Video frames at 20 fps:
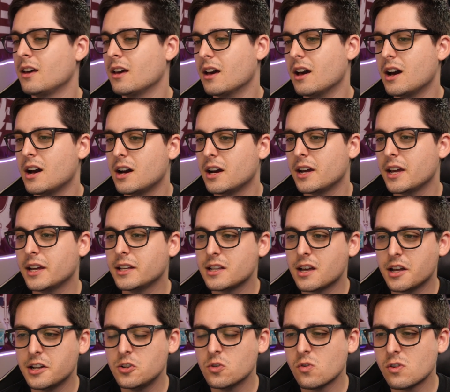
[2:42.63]

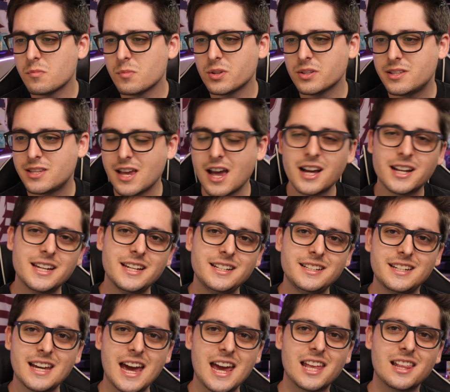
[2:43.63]
A normal
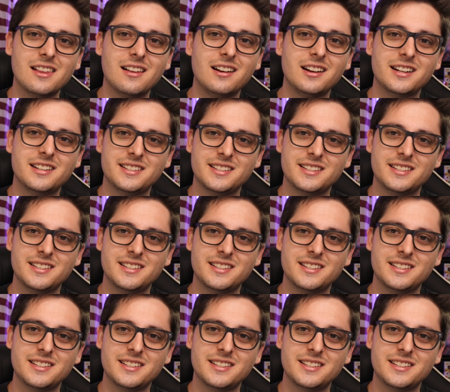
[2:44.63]
talking dialogue